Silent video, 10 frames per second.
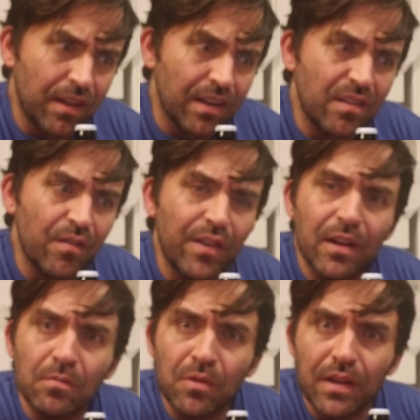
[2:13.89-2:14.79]
and it's
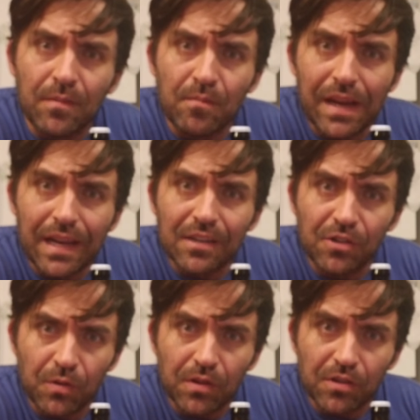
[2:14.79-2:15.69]
available in May,
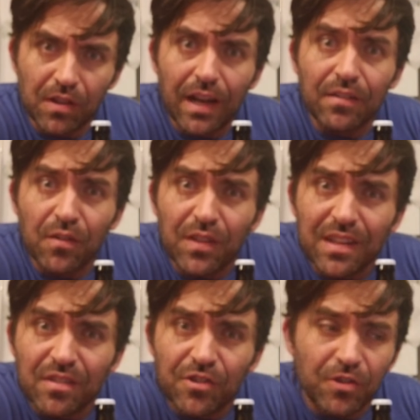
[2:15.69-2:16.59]
June, and July. So
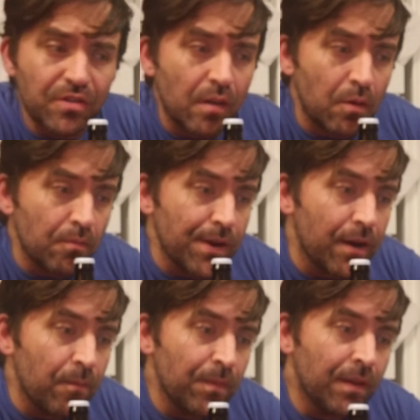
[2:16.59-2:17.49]
this is your summer beer.